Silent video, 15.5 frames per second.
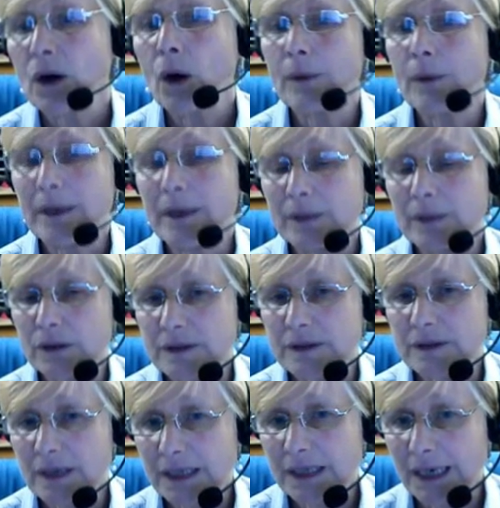or maybe you're
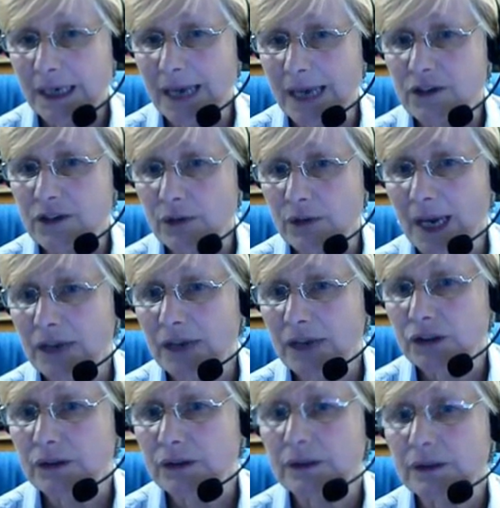studying
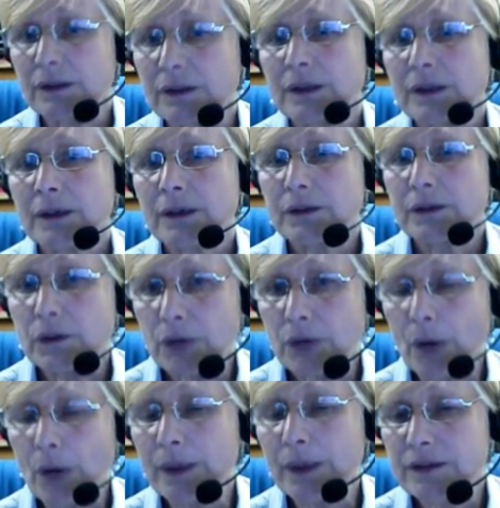education,
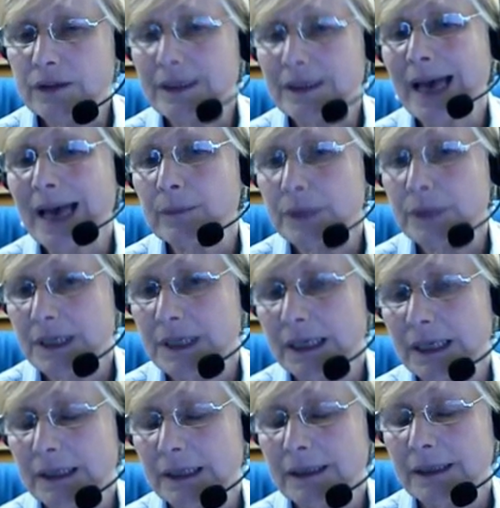going to that
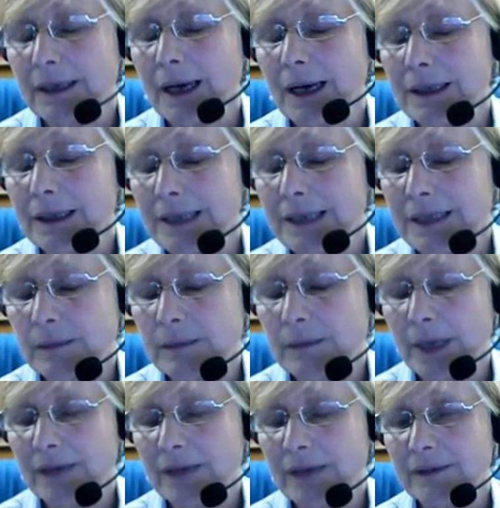particular
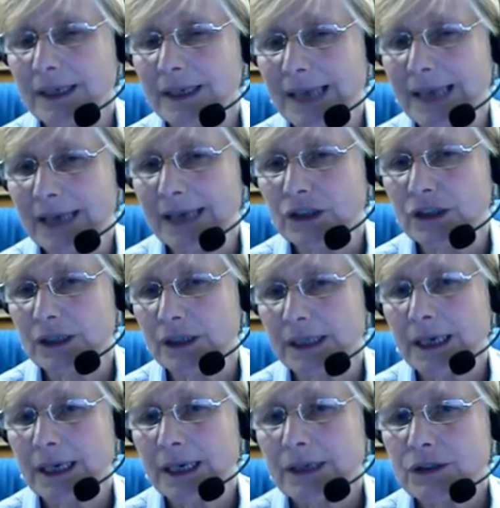database, it
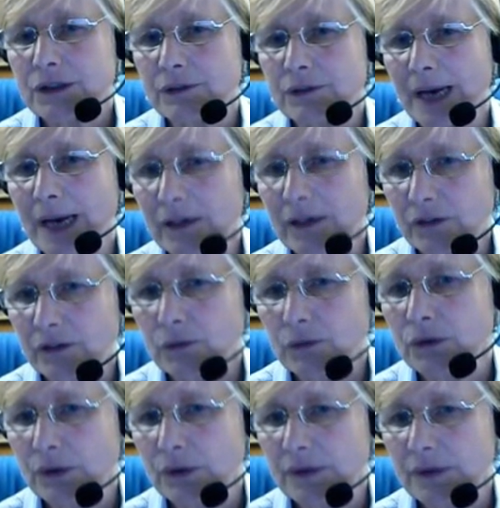actually directs you
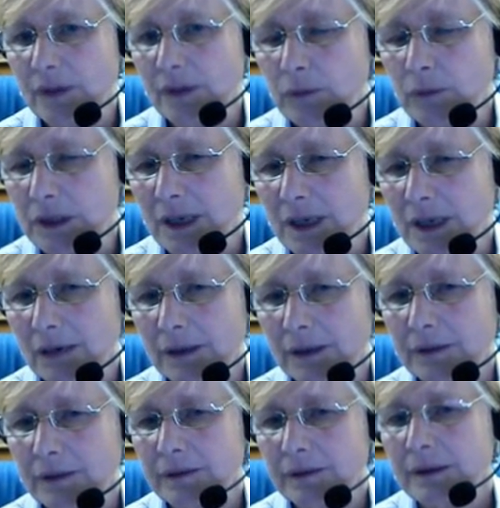to the subject
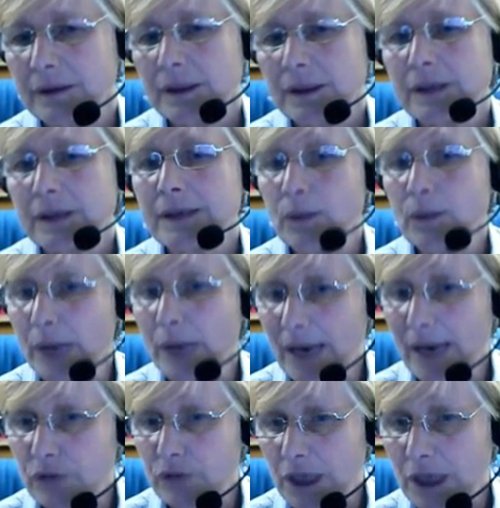areas. Then we
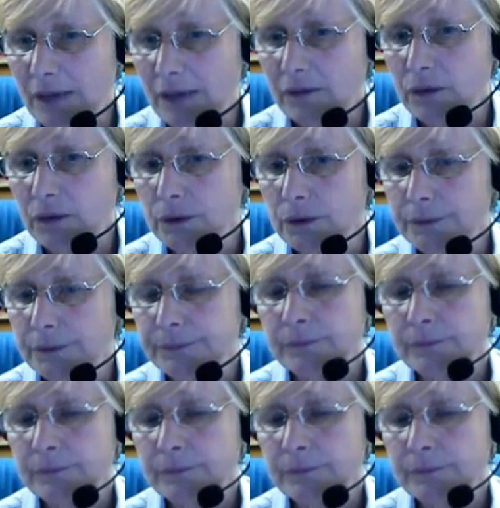have JSTOR,